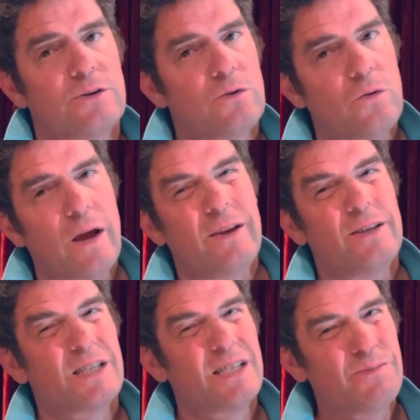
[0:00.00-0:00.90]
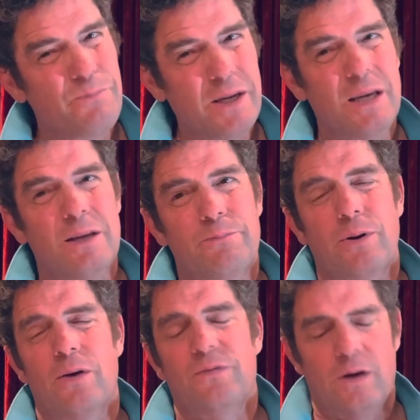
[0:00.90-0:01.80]
a great speed
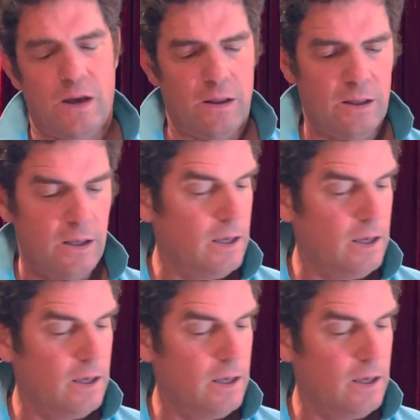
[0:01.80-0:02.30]
profile,